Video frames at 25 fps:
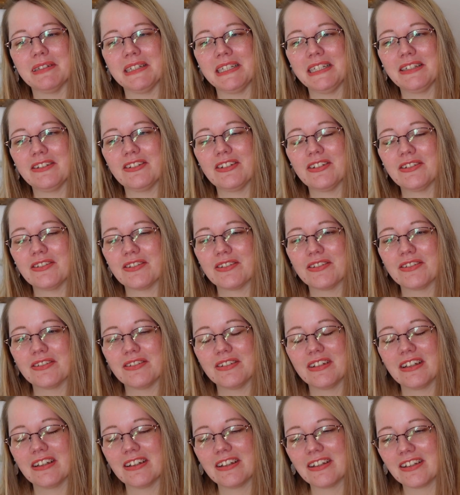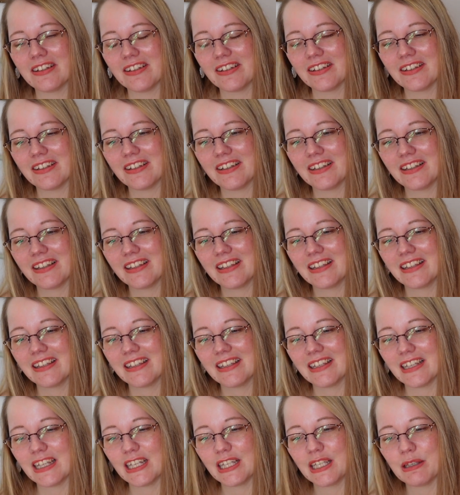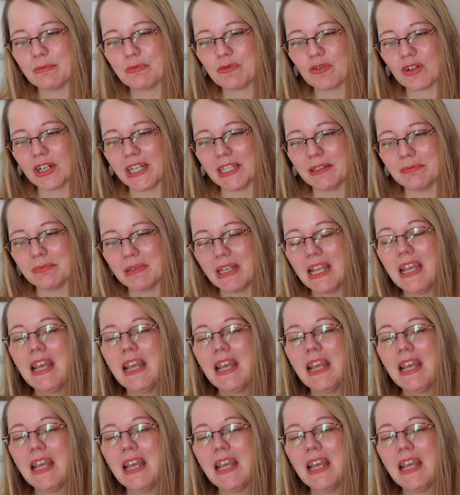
I keep trying.